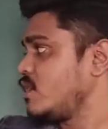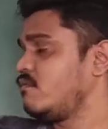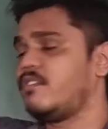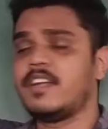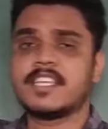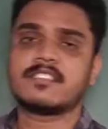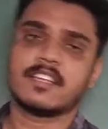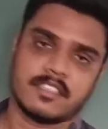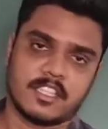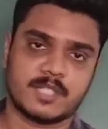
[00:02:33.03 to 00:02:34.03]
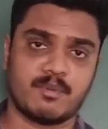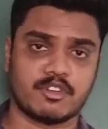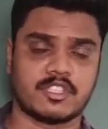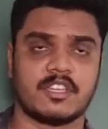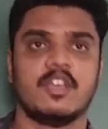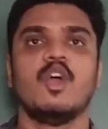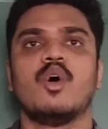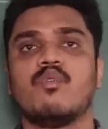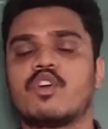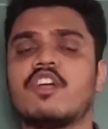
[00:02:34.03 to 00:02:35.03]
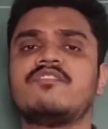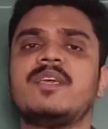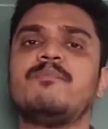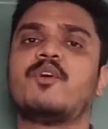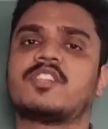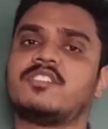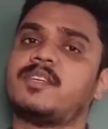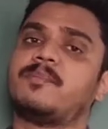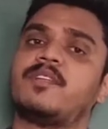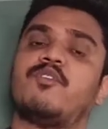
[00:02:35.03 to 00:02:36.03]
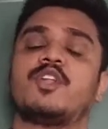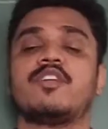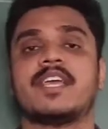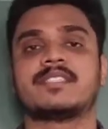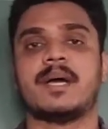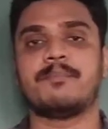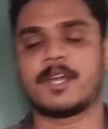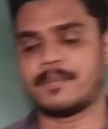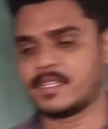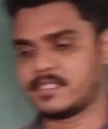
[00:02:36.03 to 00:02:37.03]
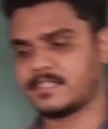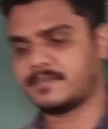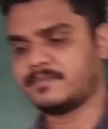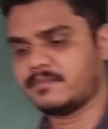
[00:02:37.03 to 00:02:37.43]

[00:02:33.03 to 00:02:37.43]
We will discuss in this portion. One of the important chapter for your exam purpose.